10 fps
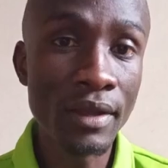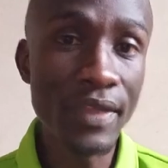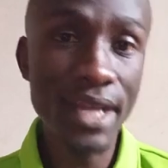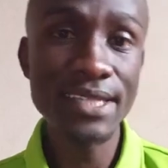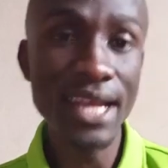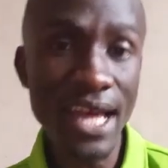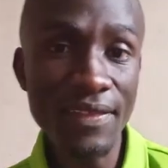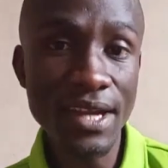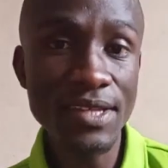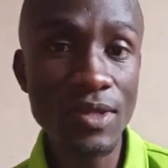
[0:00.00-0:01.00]
There is
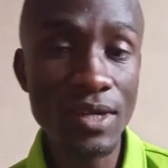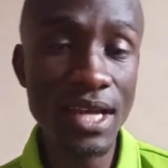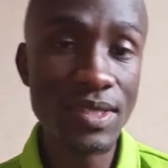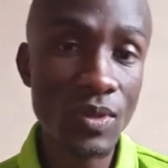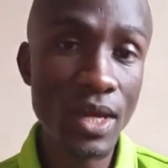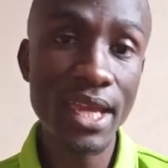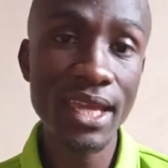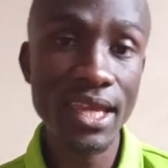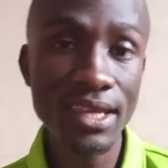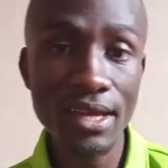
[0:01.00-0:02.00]
another reason as to why
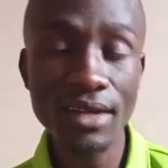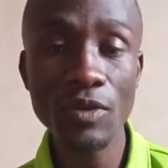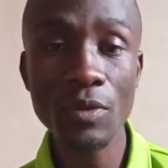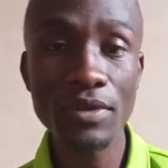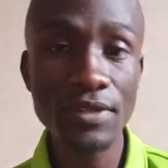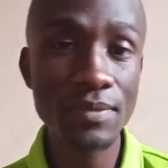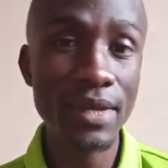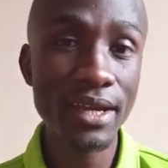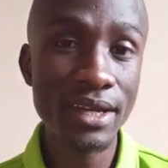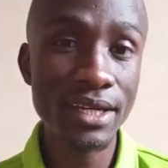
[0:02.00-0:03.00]
Kenyan communities
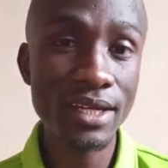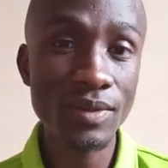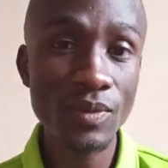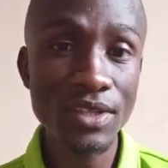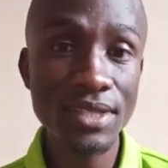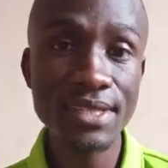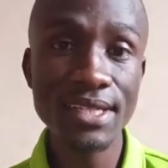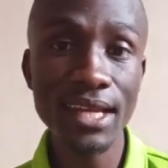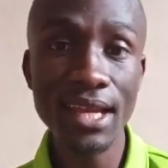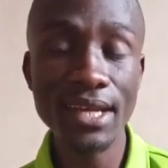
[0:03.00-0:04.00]
migrated, which is
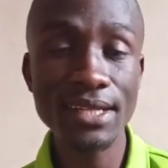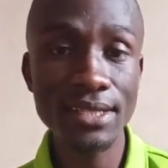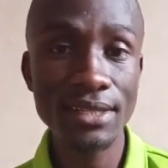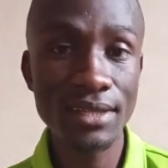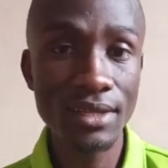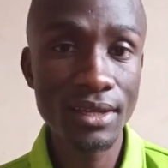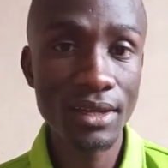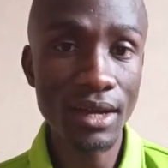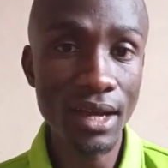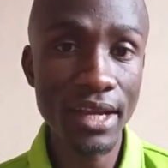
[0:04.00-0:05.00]
tailored
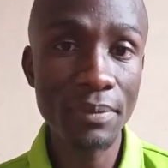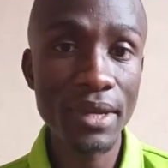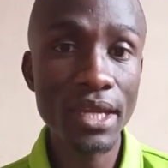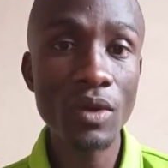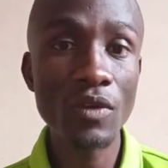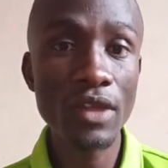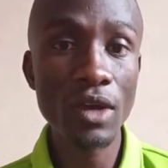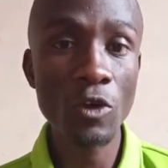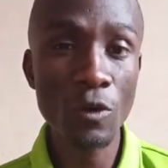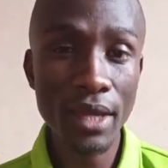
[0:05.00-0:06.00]
depending on the
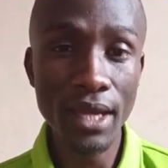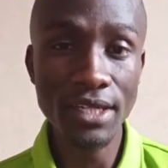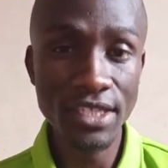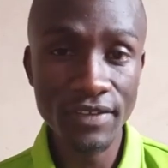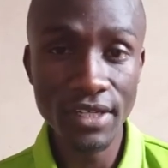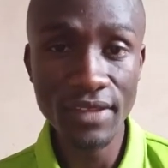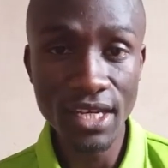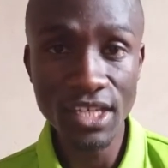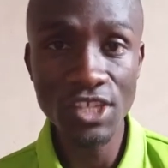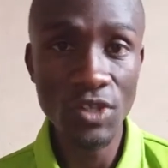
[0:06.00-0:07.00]
economic activity
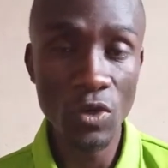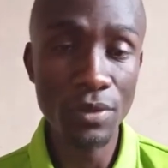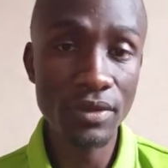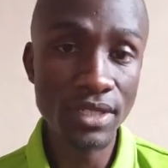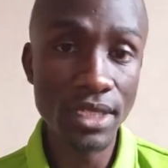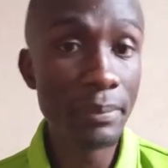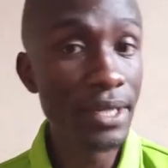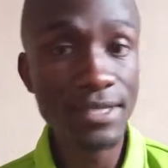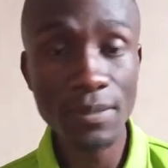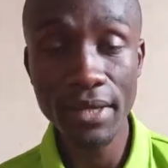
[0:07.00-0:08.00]
that each community
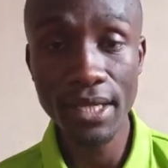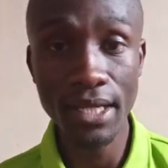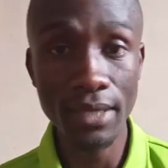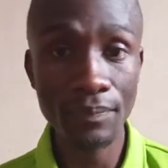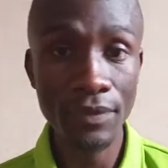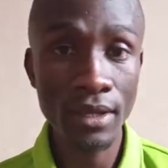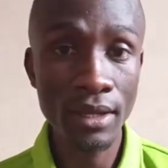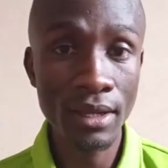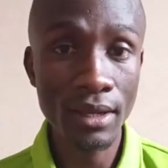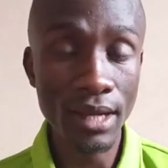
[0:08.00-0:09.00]
participated in.
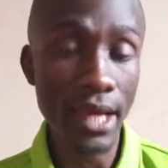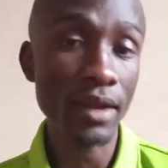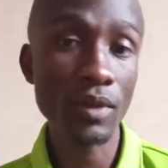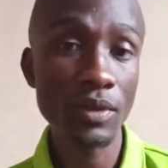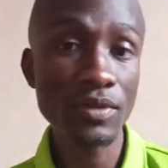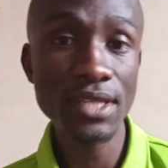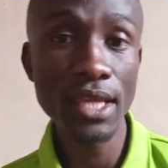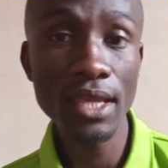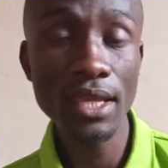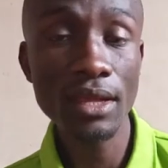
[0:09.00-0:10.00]
Like we'd
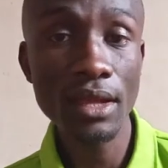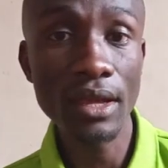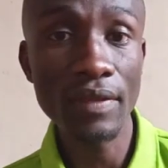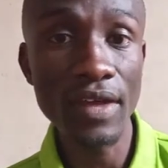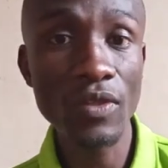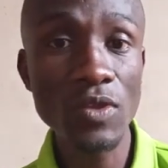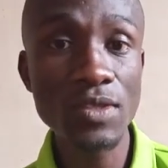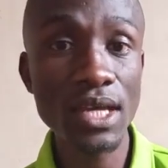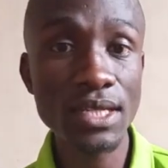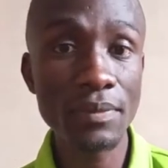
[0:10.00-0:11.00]
say, there are
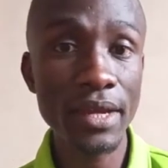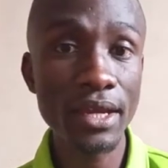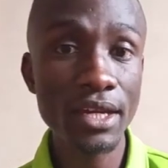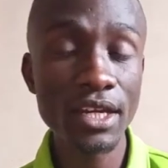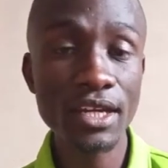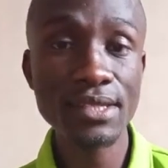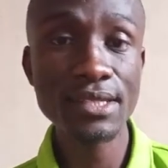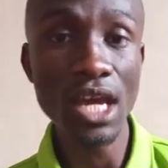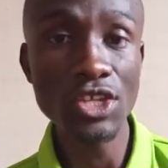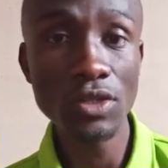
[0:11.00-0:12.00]
those that migrated in
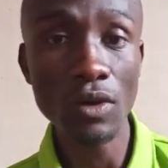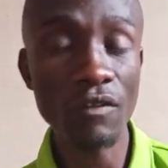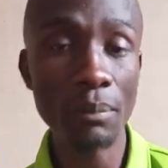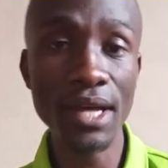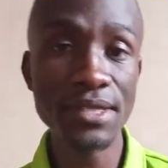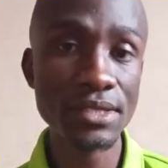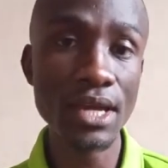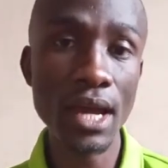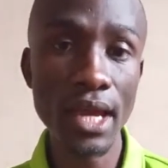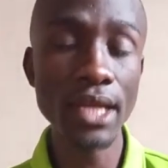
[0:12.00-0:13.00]
search of
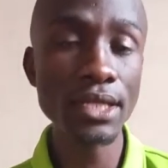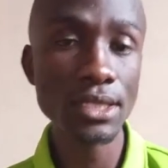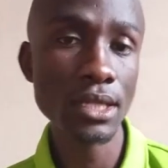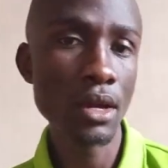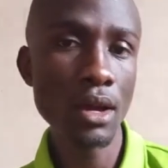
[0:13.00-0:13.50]
pasture and